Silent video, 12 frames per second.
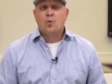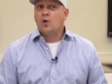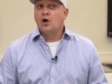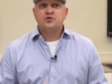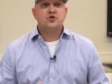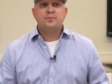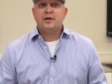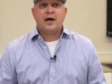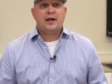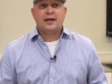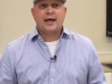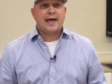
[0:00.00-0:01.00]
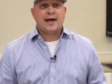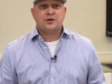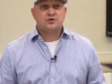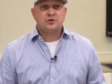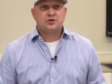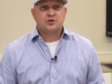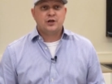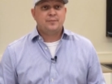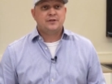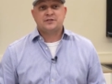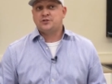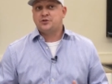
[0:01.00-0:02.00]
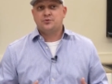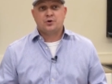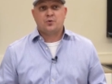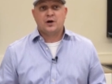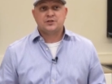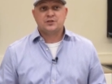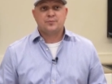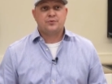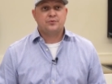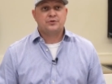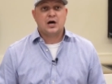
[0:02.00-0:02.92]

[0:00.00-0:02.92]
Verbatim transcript: We'll also be adding extra treatments as you request them through